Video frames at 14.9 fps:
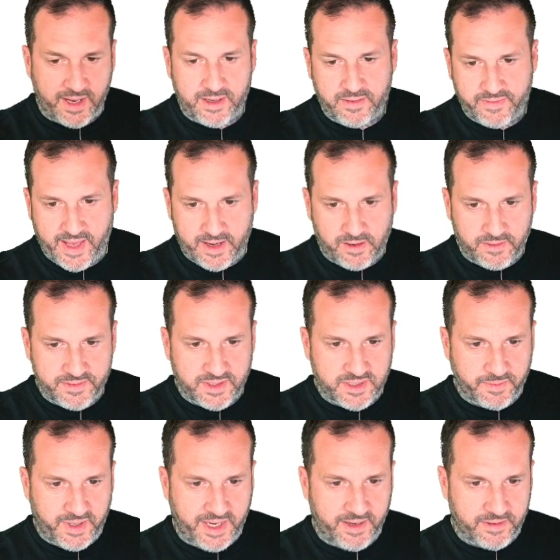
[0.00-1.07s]
hint, that all
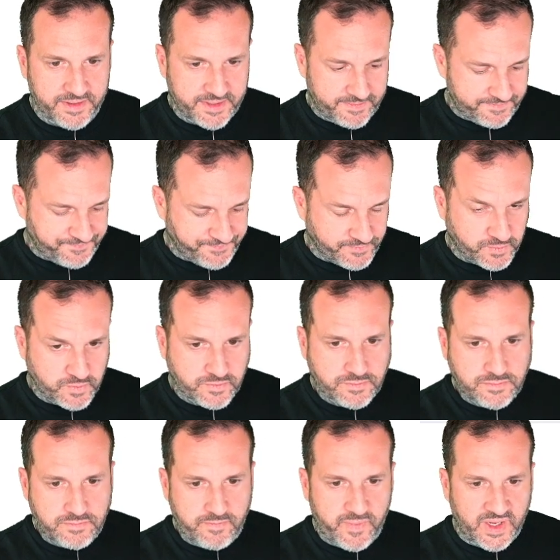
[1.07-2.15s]
disappears.
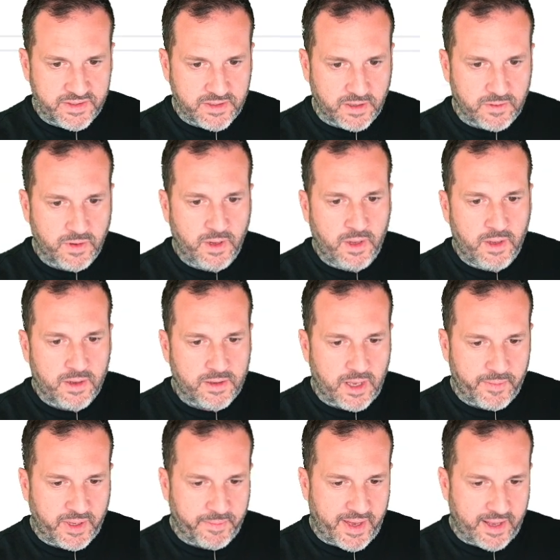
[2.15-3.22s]
So
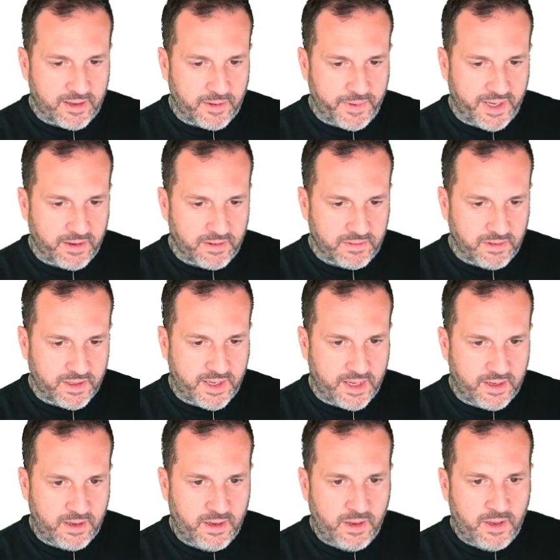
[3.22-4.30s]
coming back up here and
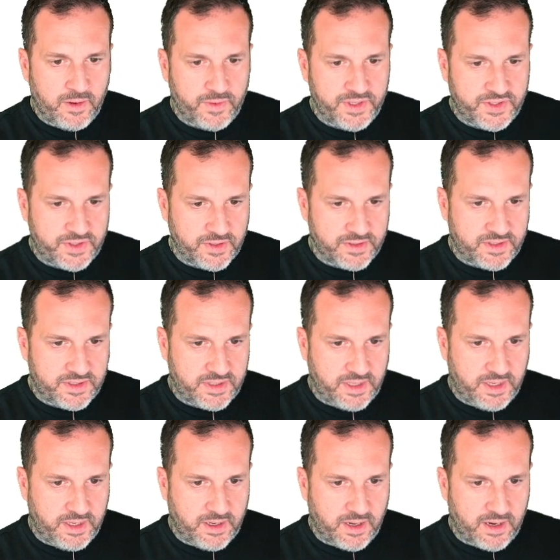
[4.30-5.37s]
looking, we should
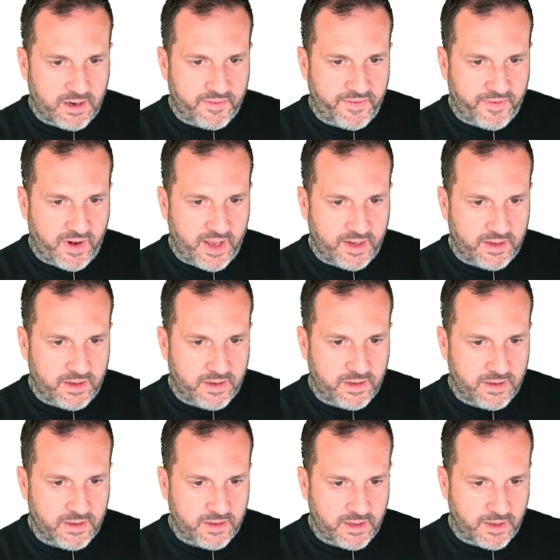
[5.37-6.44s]
see our friend
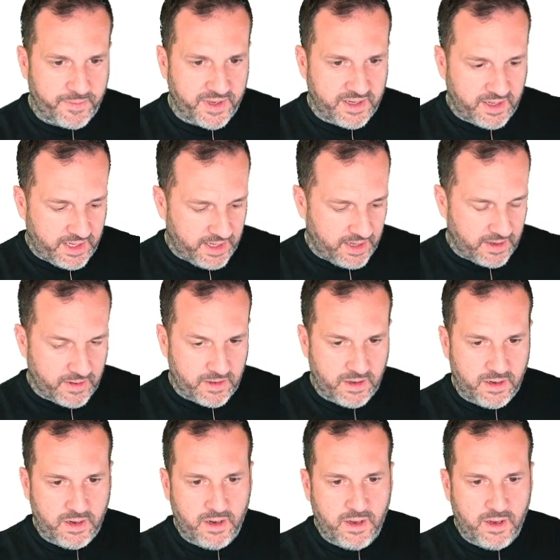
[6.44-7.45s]
up in here.